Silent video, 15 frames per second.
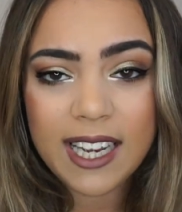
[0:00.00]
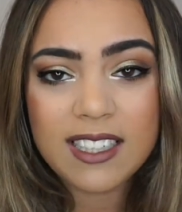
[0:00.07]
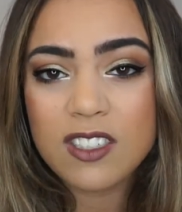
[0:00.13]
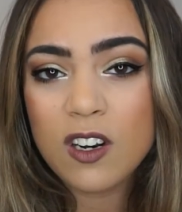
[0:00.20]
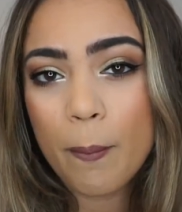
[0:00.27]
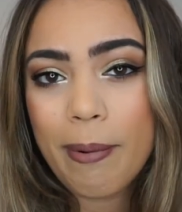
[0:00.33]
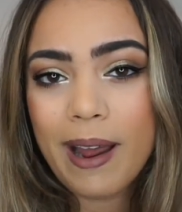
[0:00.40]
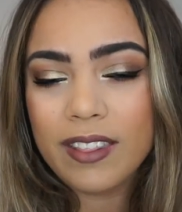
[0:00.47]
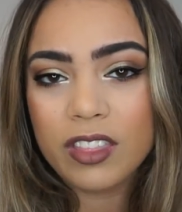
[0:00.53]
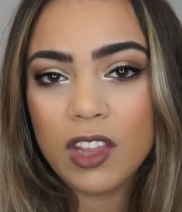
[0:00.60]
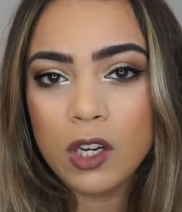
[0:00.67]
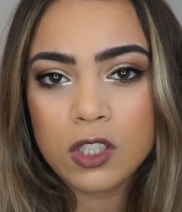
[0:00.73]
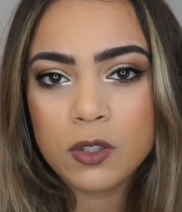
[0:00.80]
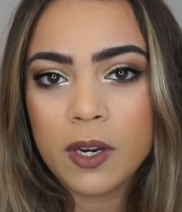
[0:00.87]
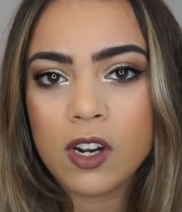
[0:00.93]
It's not bad
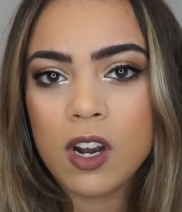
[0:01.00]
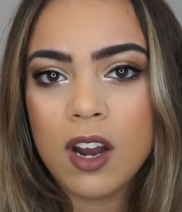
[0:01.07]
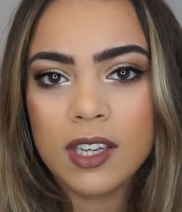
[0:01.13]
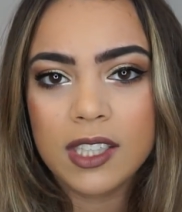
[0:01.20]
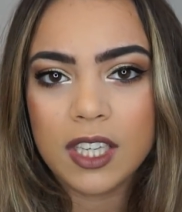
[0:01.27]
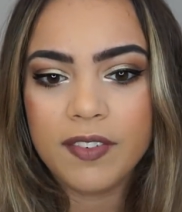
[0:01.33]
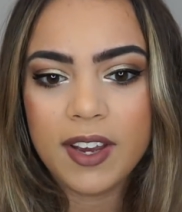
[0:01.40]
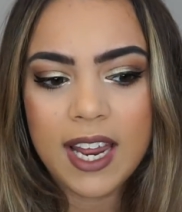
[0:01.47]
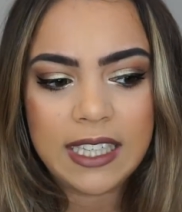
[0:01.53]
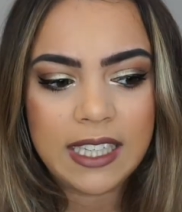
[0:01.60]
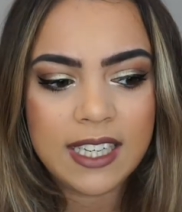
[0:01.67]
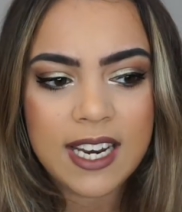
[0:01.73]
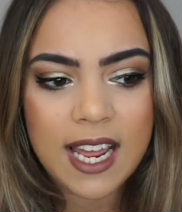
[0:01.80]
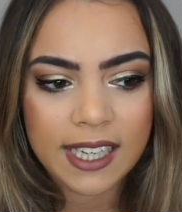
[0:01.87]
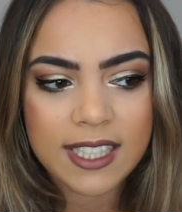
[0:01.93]
though, so I can't give it any
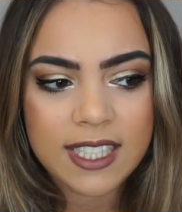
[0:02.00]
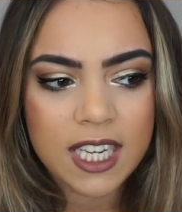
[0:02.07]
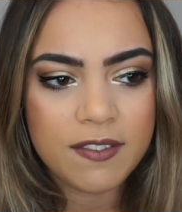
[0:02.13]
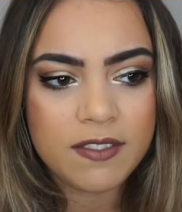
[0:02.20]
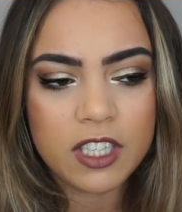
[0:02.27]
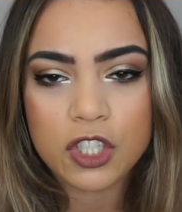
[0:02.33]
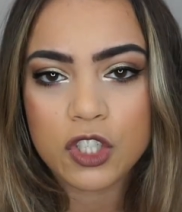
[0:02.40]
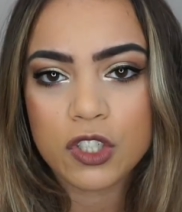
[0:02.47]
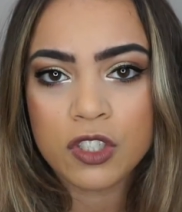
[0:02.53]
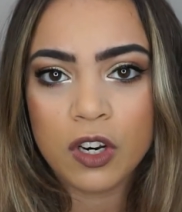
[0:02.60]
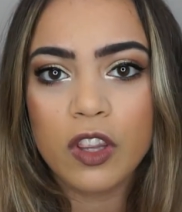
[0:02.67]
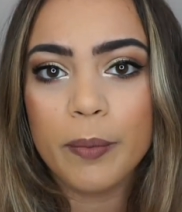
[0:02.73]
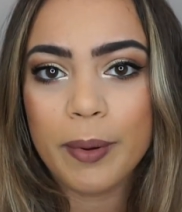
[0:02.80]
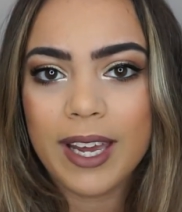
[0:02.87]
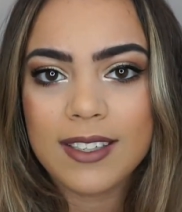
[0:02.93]
negatives. It's just
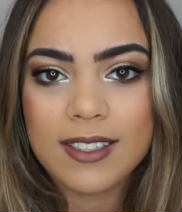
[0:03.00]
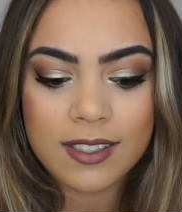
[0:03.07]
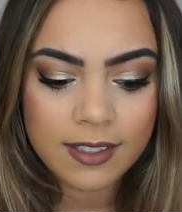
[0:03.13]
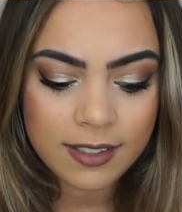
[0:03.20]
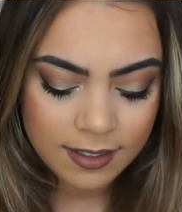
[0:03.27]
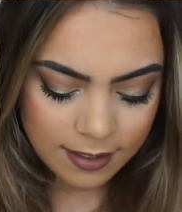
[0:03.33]
not the best.